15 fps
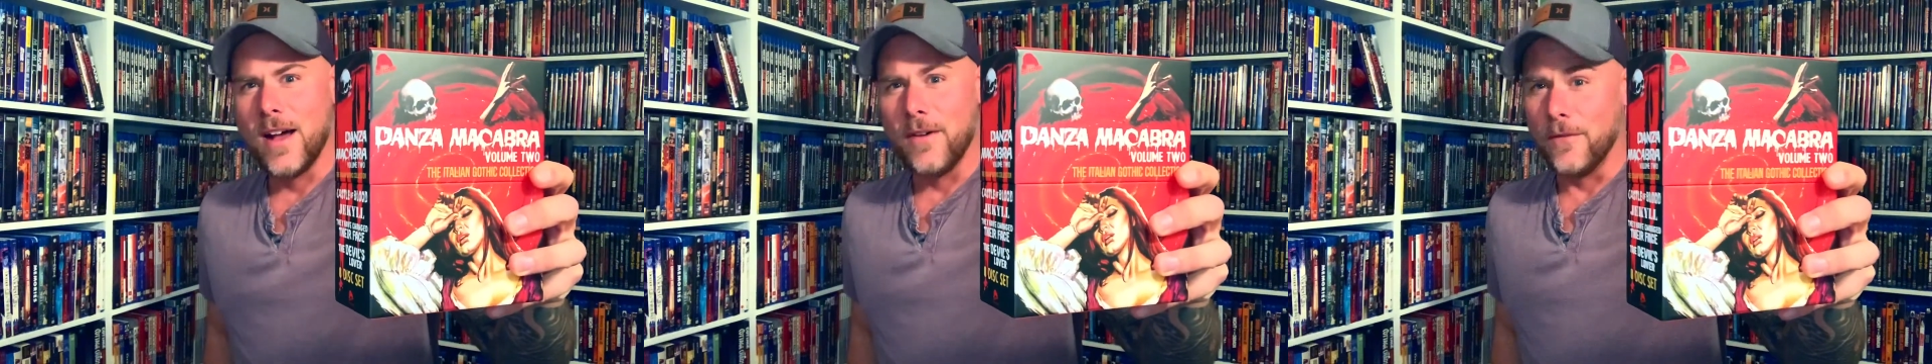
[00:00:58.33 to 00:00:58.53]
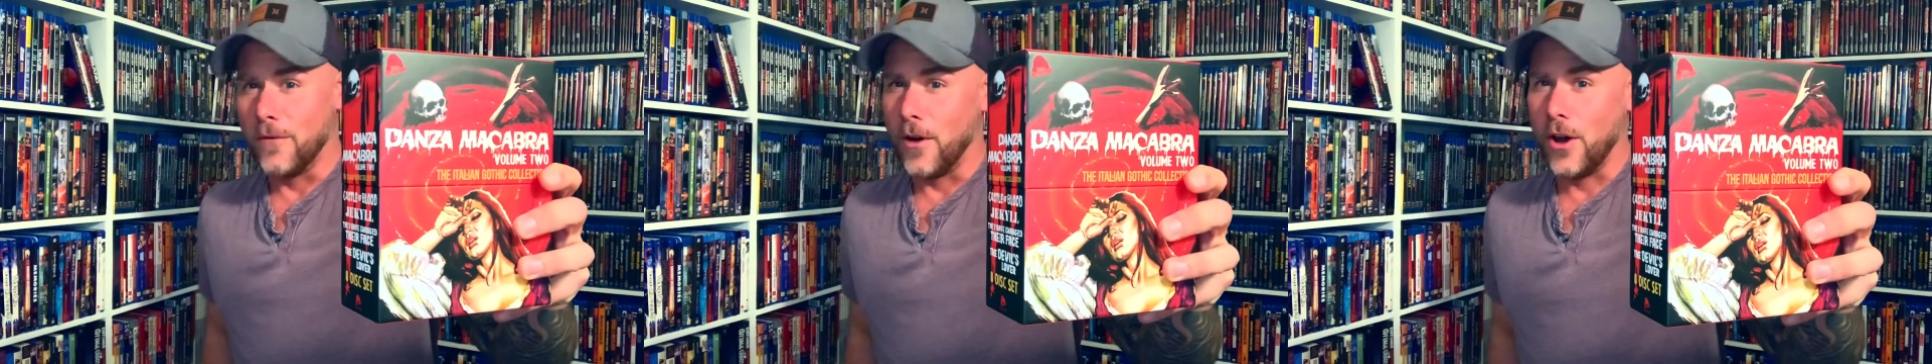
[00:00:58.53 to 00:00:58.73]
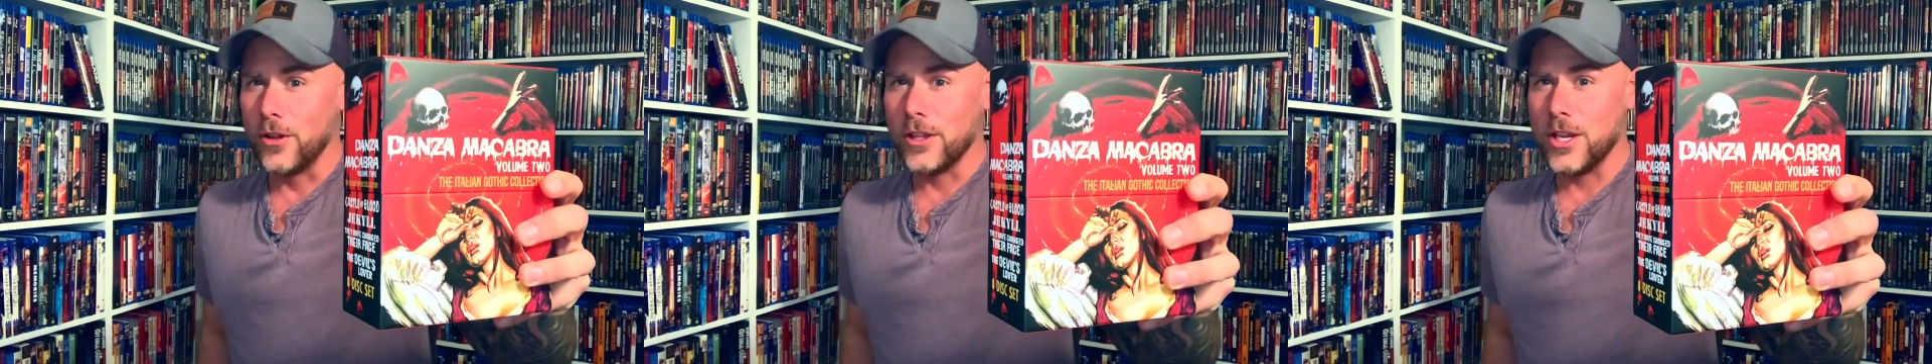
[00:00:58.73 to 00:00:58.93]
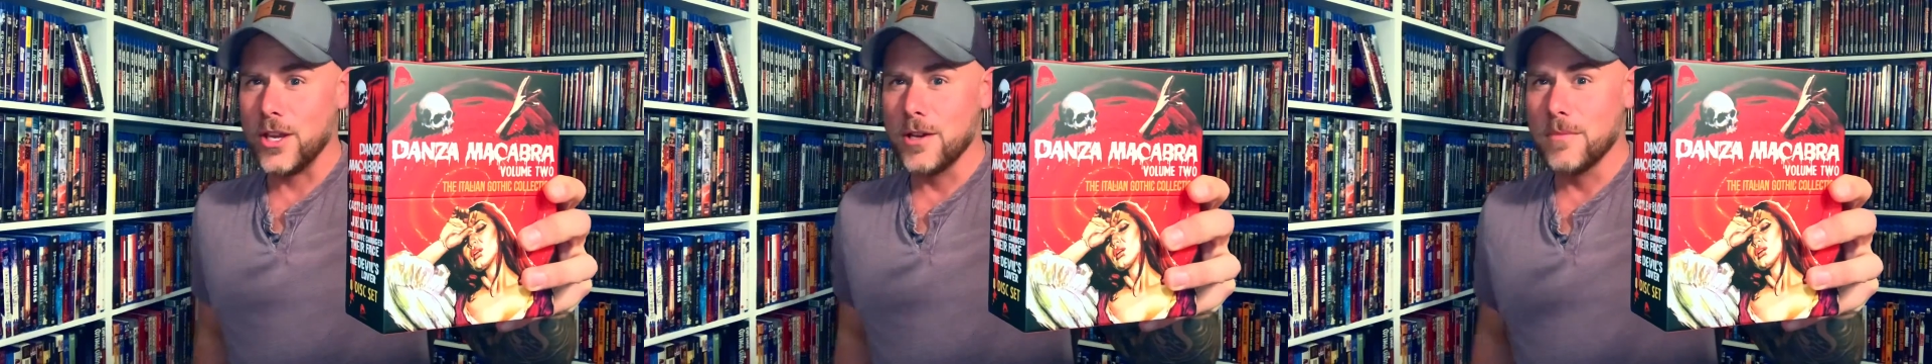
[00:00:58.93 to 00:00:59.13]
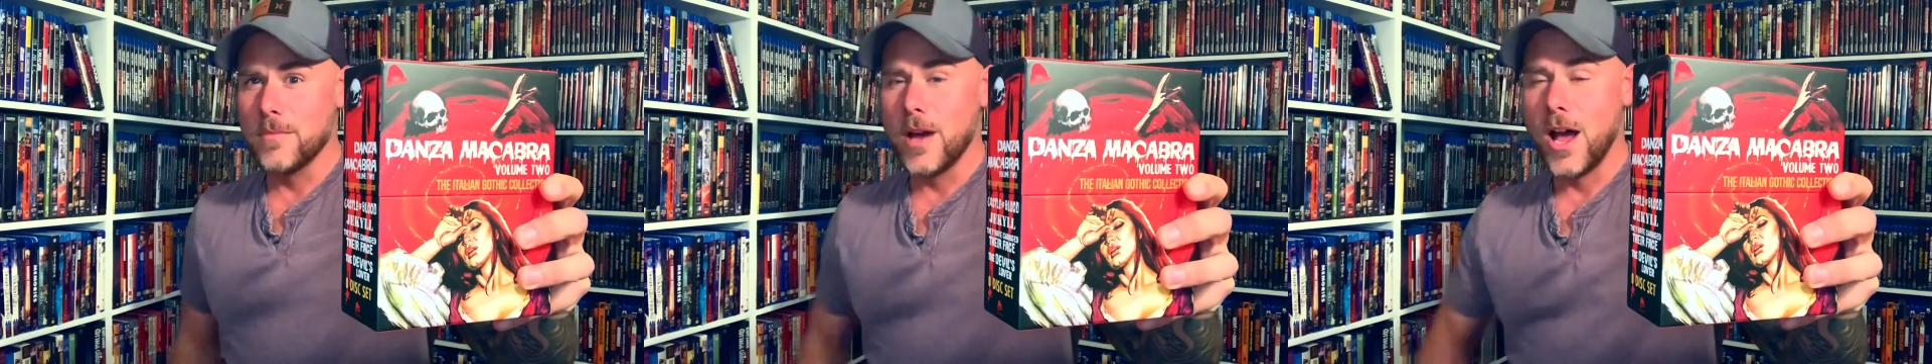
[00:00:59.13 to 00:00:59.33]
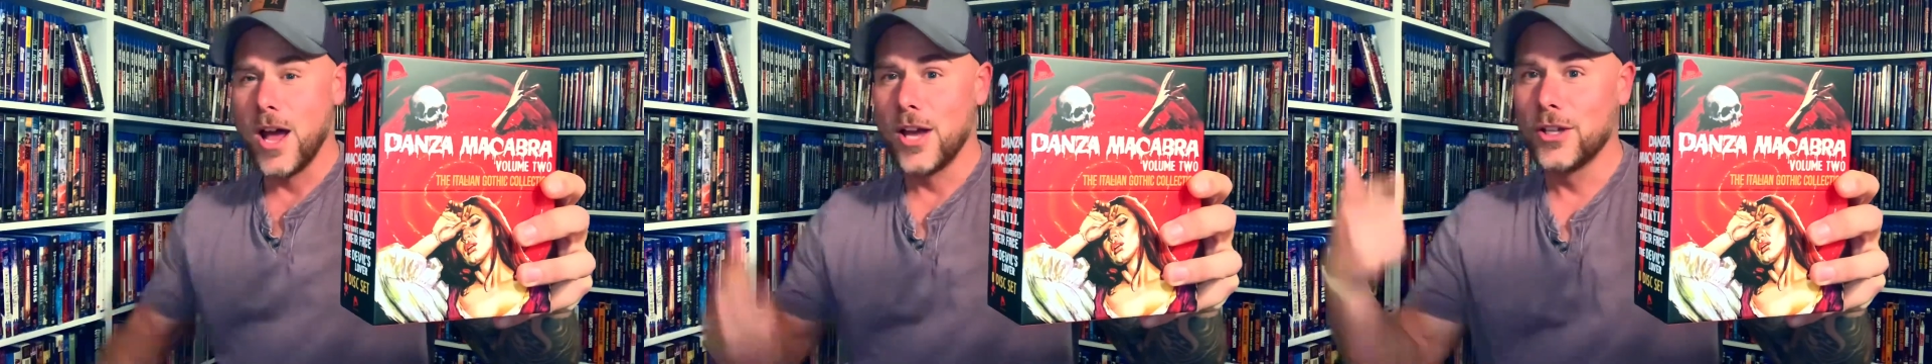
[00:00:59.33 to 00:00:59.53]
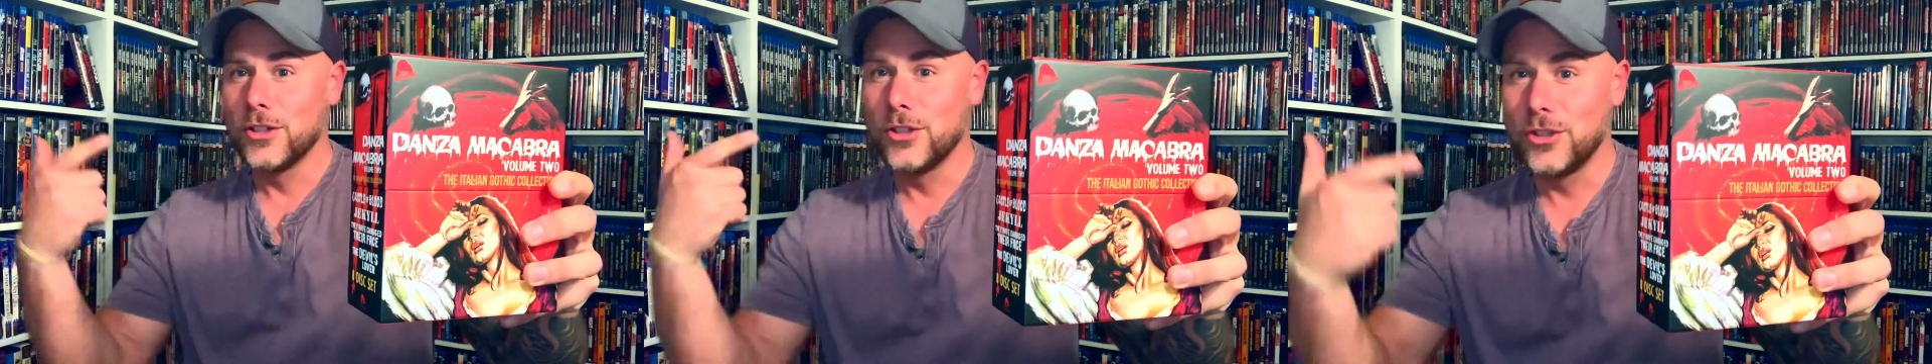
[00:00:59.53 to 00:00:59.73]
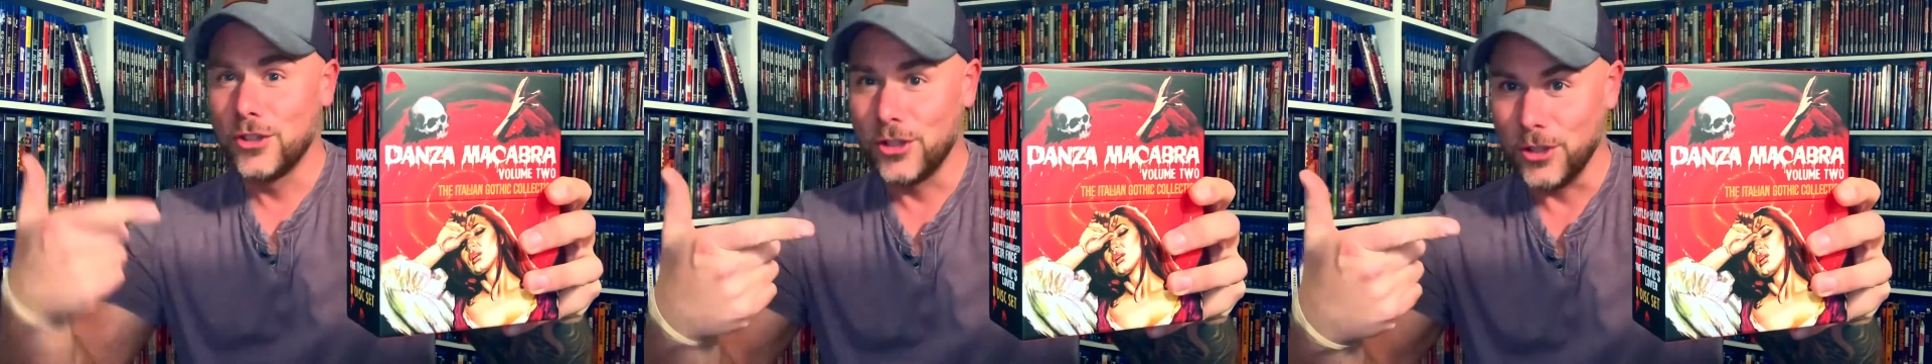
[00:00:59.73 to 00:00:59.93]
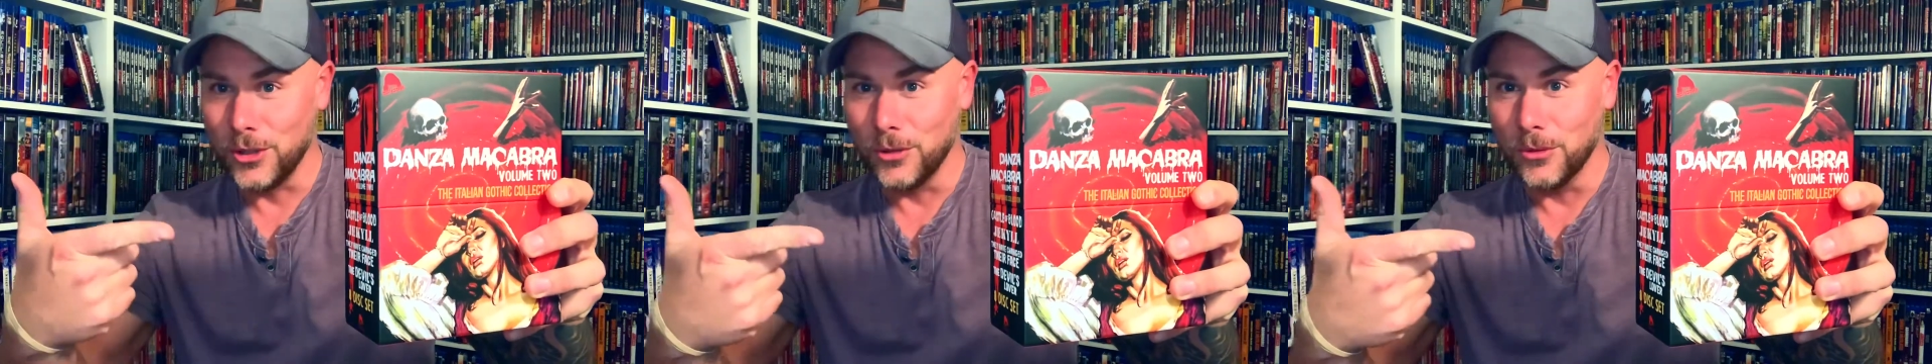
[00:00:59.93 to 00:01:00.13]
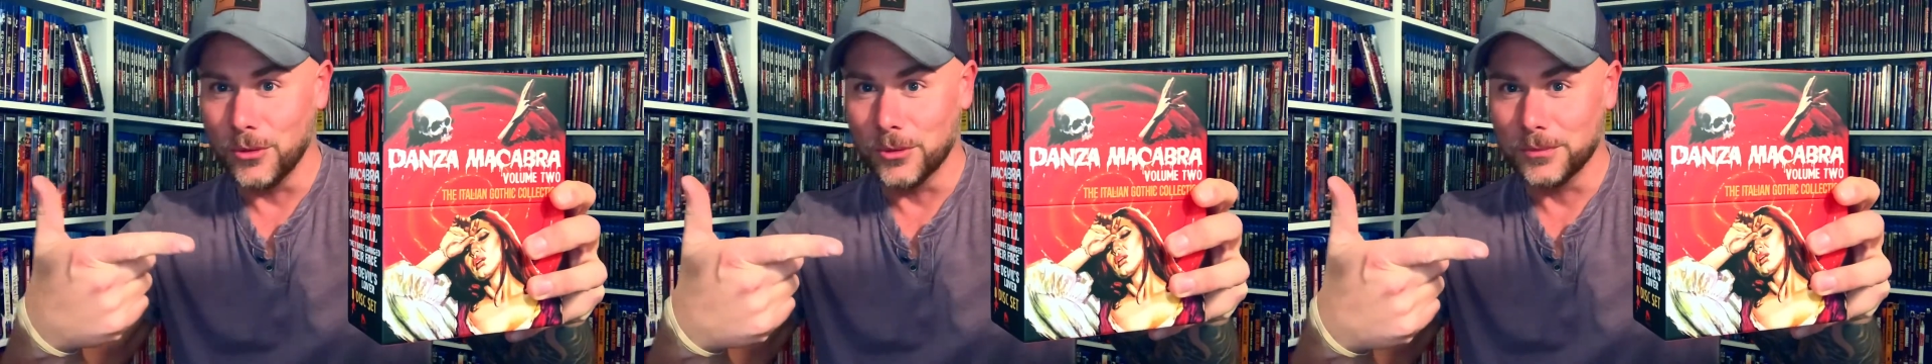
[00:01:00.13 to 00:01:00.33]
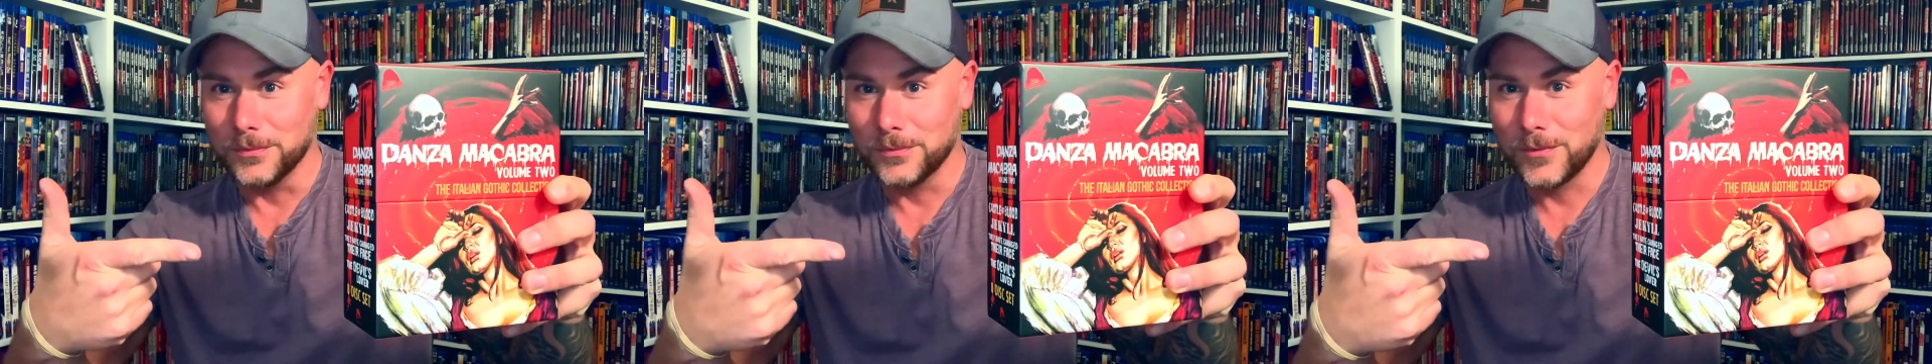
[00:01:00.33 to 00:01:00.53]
Volume 2.